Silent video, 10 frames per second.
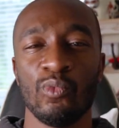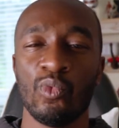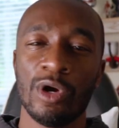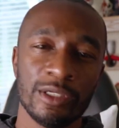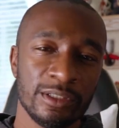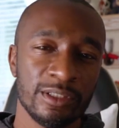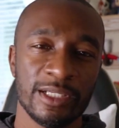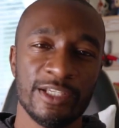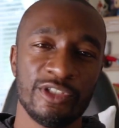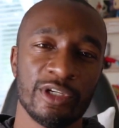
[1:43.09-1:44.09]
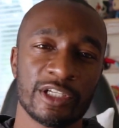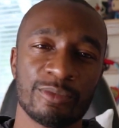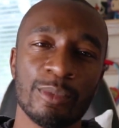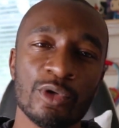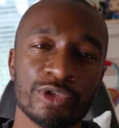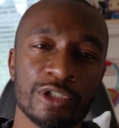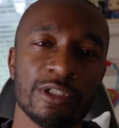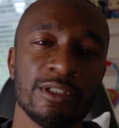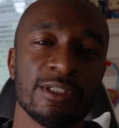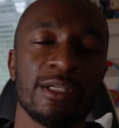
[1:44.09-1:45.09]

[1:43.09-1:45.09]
One is your exposure,